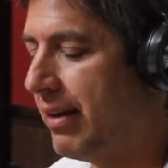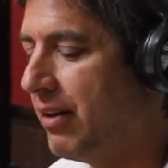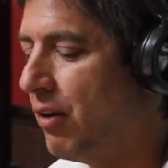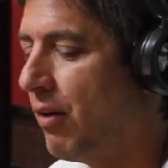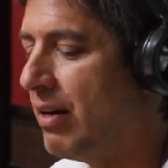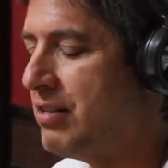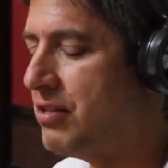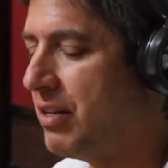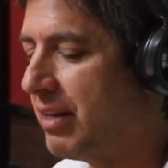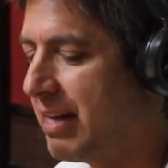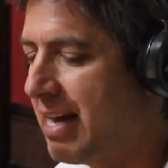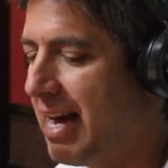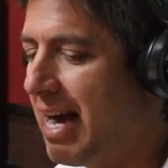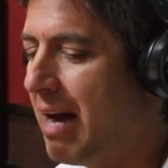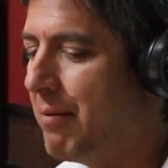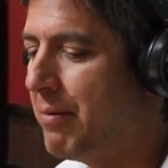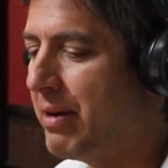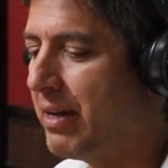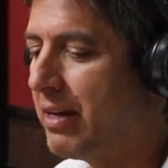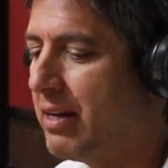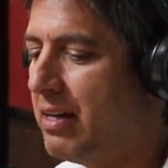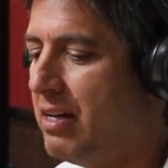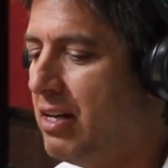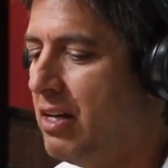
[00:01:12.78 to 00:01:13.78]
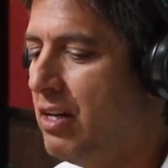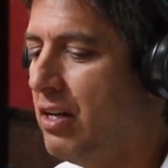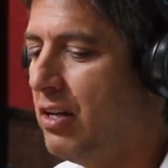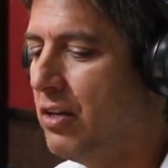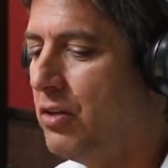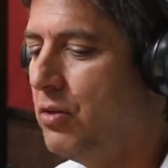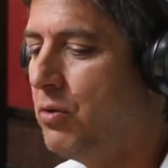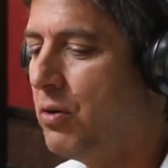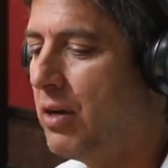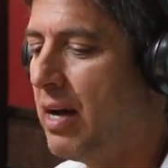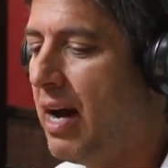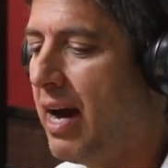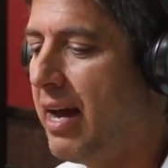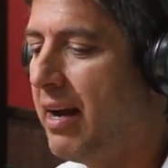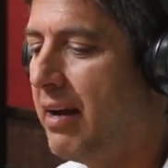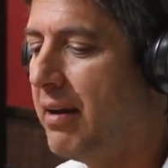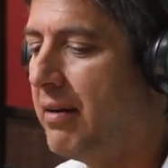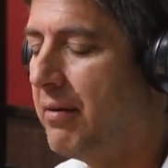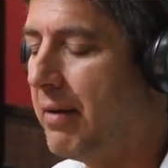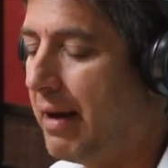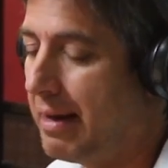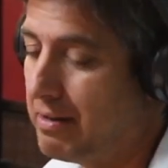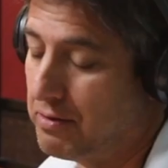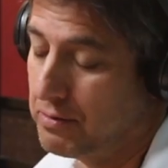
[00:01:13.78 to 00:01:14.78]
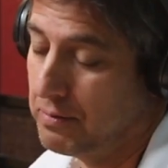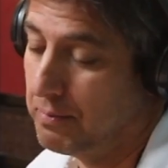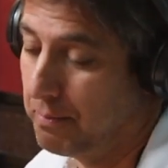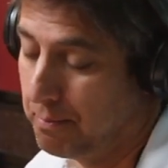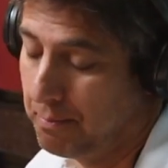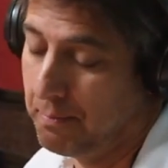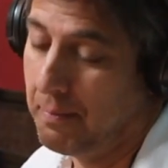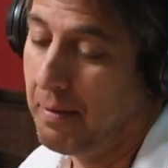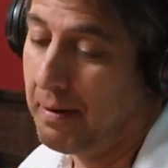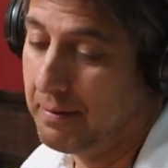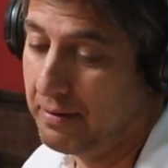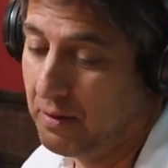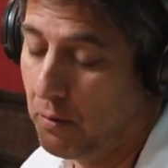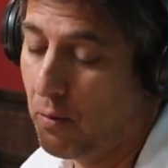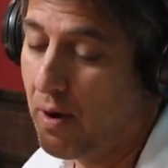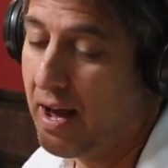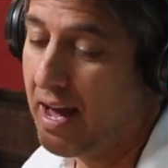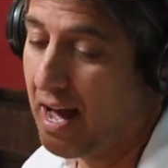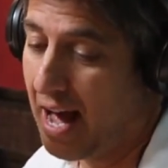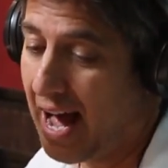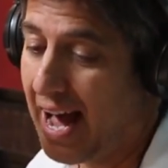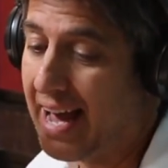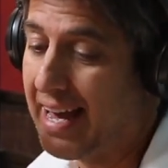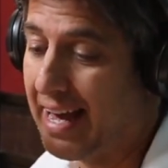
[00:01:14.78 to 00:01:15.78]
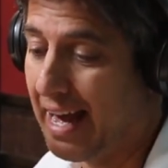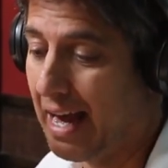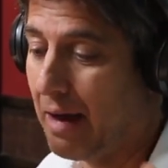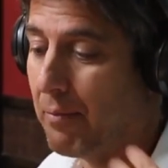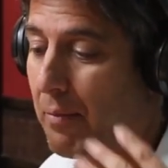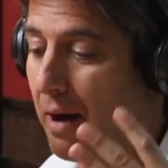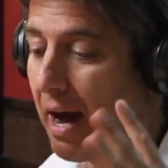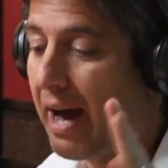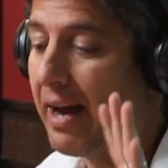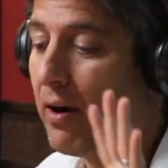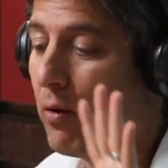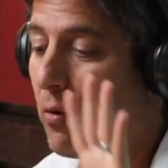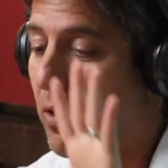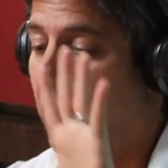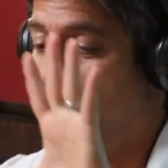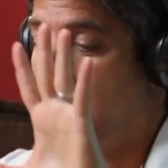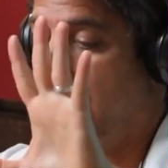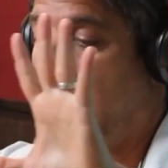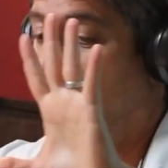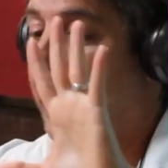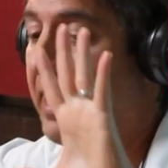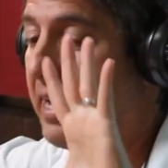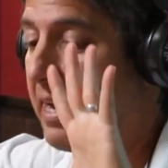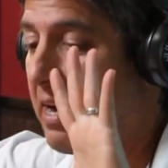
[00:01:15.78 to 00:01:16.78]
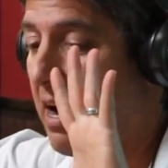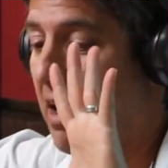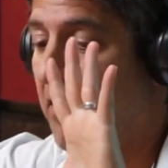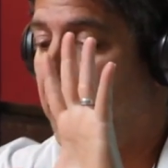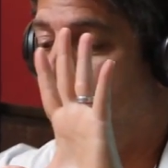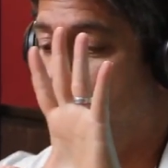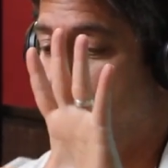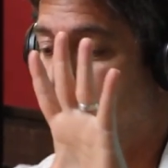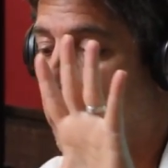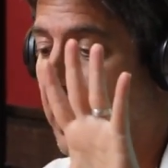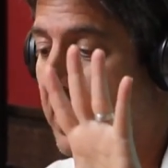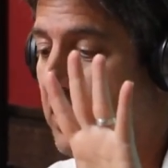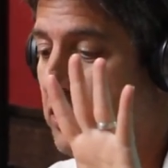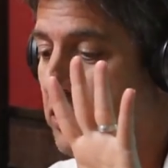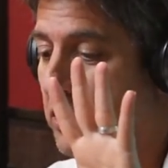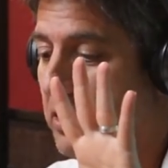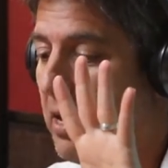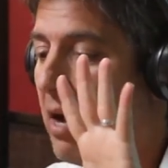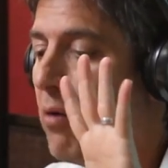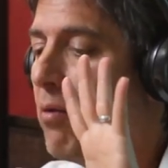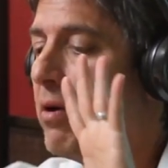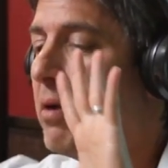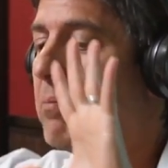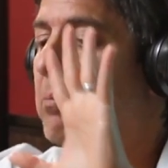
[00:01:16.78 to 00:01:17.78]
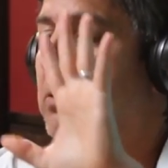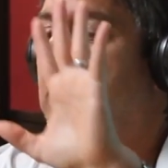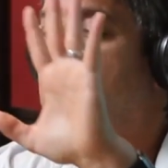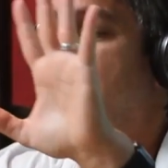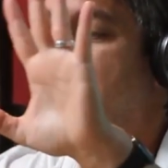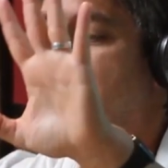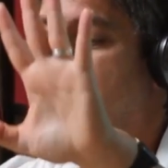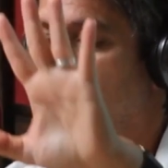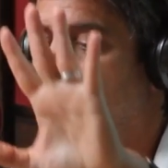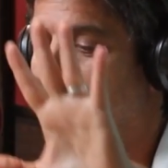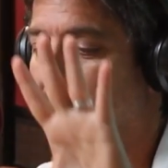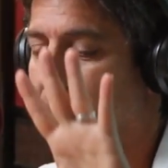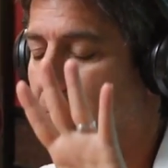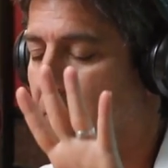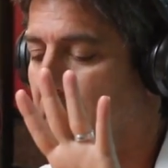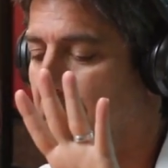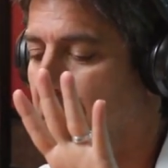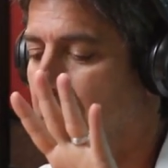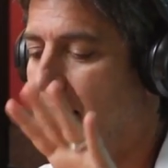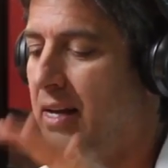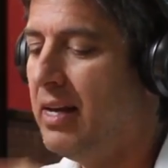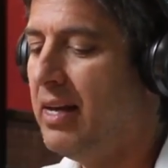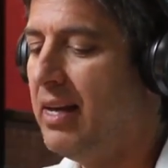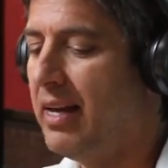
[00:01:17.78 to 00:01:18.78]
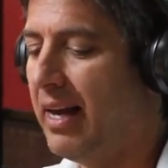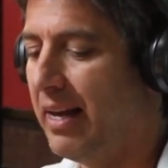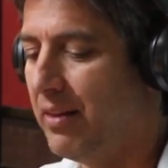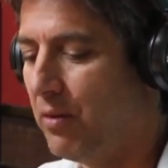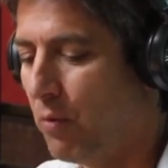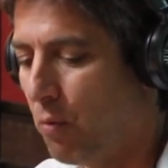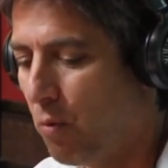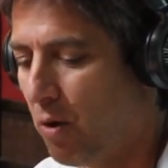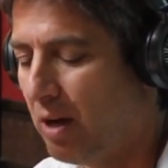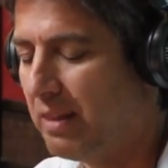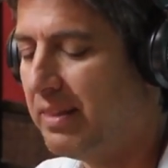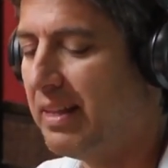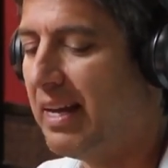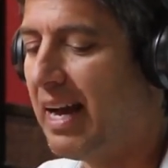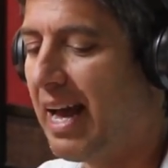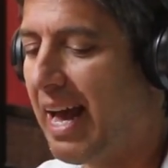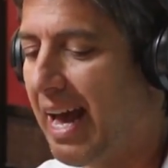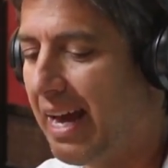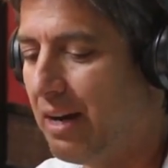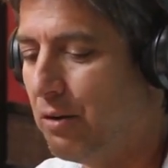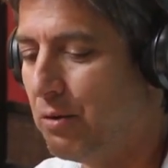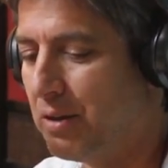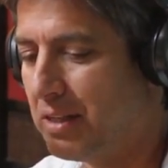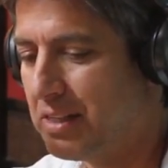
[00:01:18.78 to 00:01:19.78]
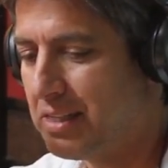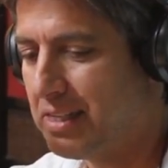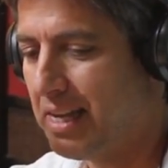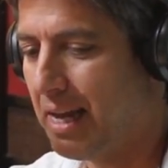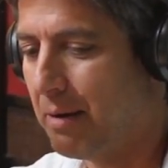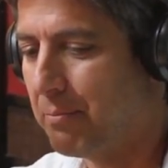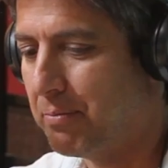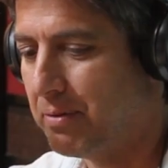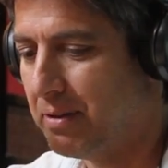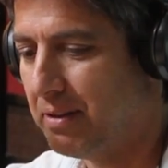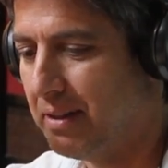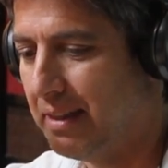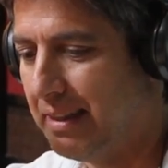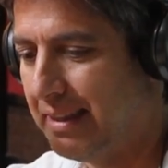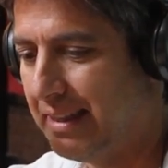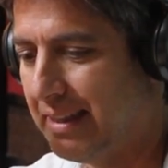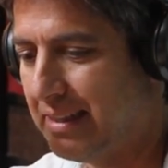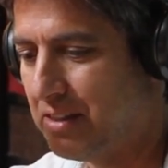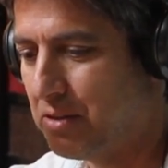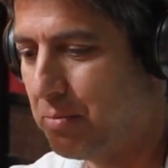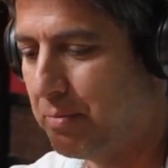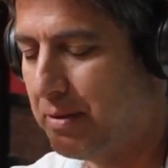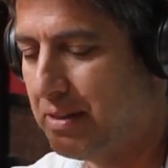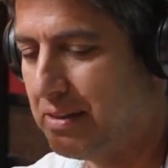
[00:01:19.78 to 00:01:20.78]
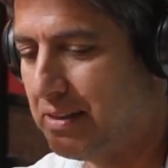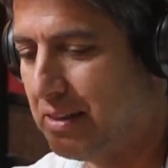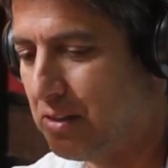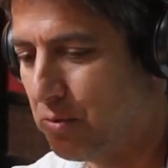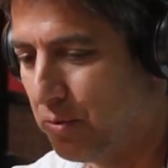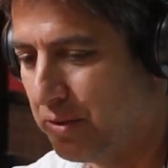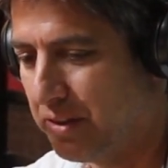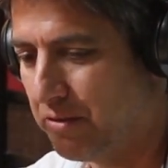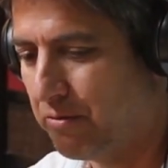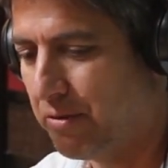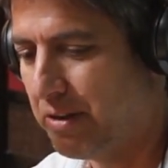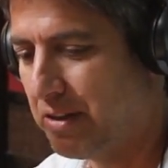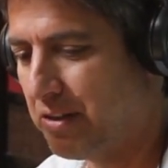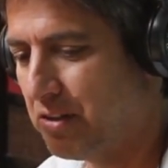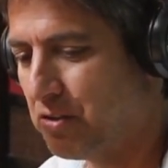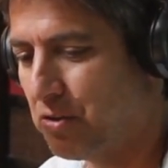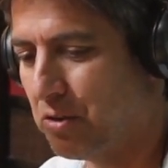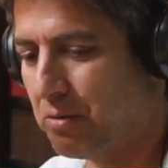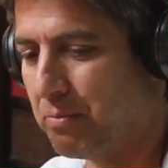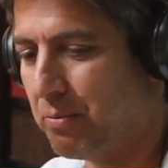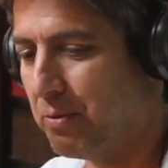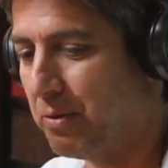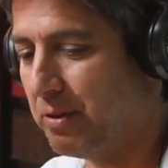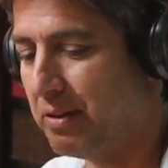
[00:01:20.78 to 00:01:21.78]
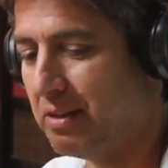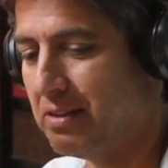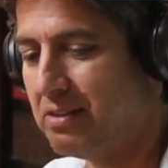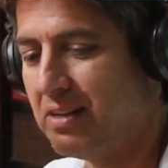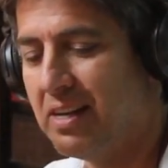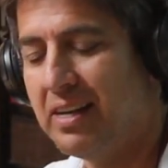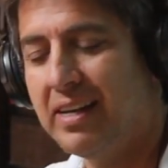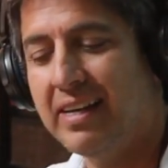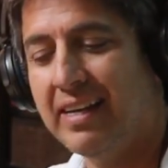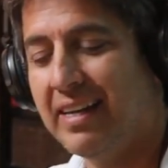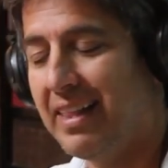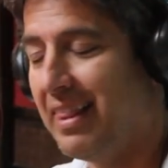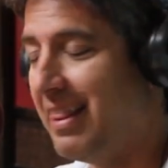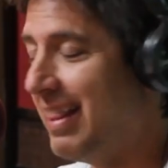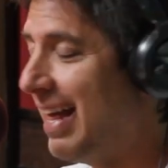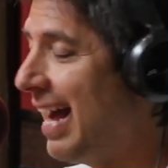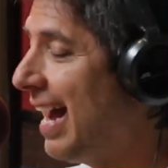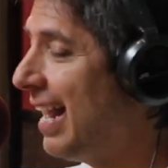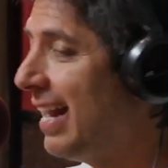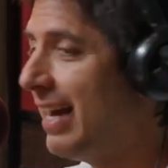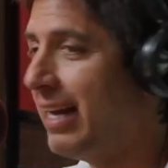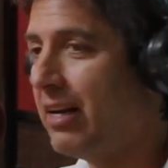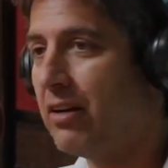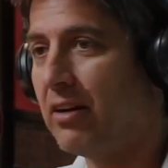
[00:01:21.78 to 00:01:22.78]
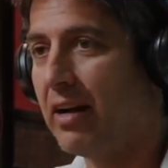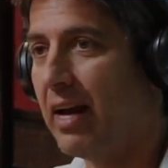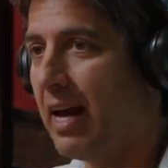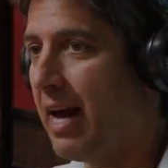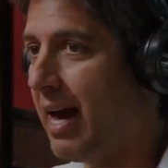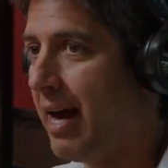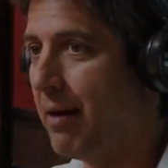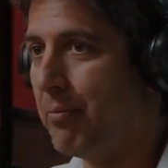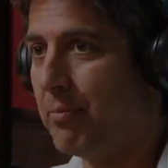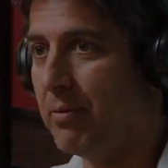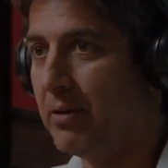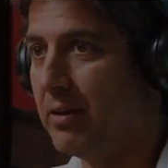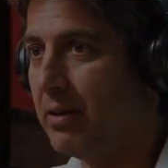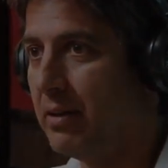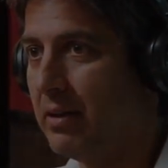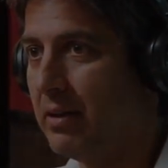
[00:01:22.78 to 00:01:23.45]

as a comic, you kind of, the way I am, I don't want any confrontation. I want to please everybody. And the one thing I had to accept in this business when you reach a certain point is that ain't going to happen.